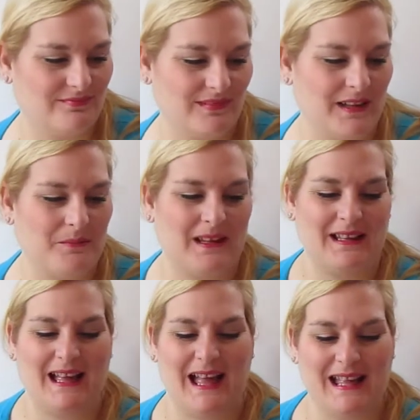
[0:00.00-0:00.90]
like my
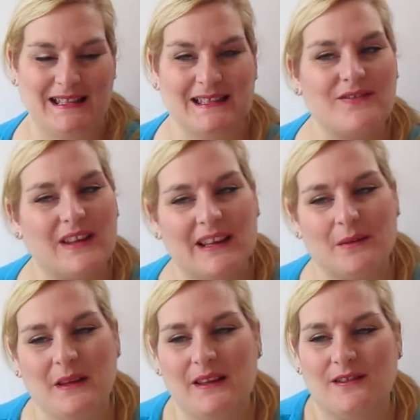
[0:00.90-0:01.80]
hands are feeling
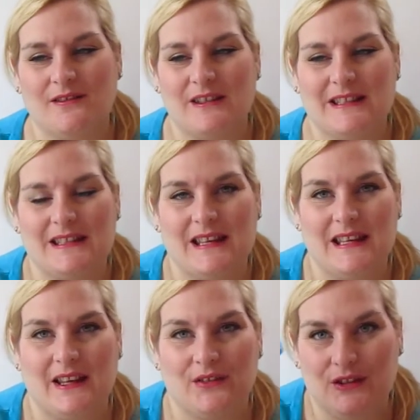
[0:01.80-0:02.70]
a bit
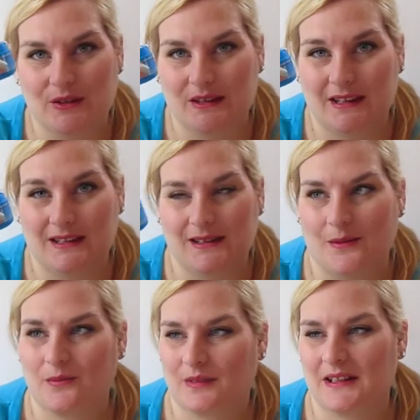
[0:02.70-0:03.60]
greasy after using this.
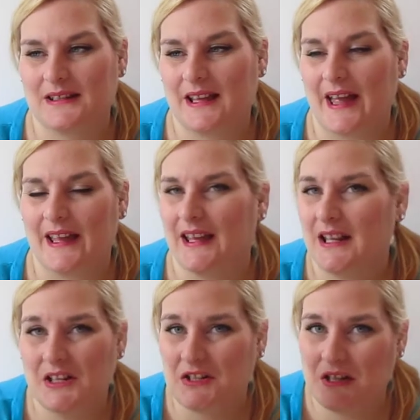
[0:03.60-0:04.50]
I'm gonna say
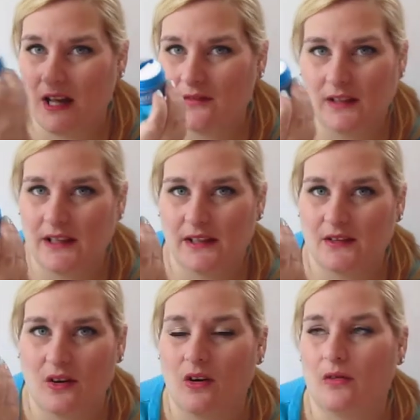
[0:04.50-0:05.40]
definitely
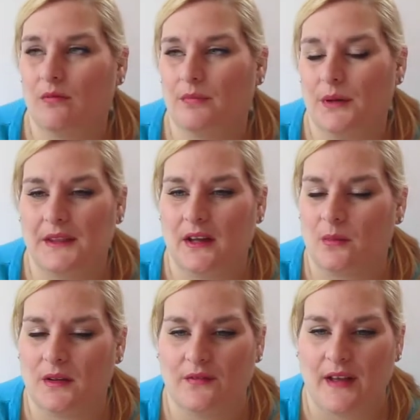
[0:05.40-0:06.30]
not putting that
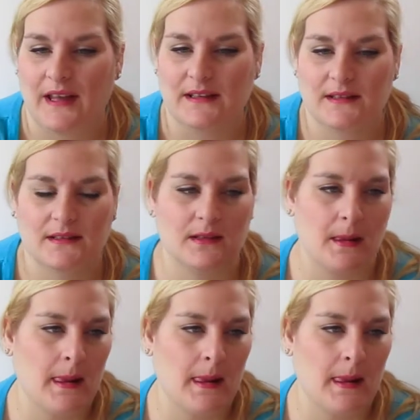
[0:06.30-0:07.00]
on my face.